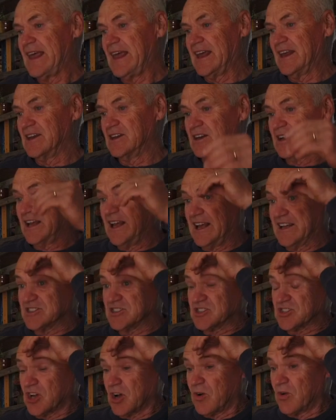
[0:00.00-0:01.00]

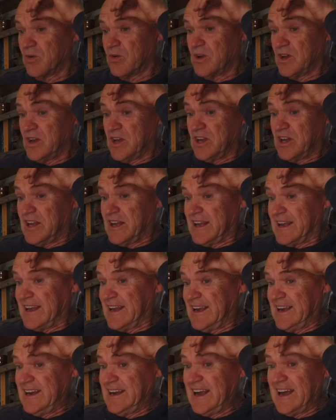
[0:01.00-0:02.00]
And so
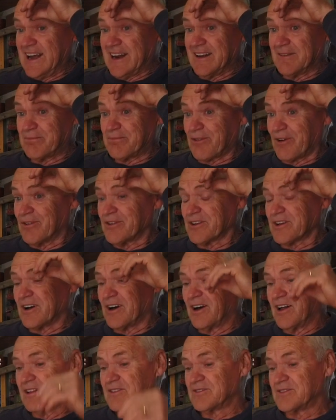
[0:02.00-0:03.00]
he had a
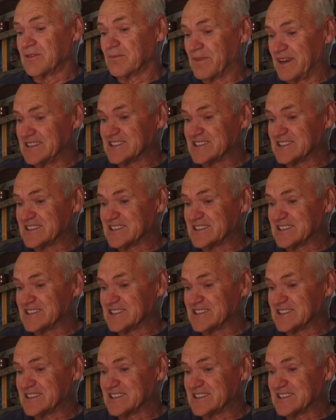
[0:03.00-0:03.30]
protocol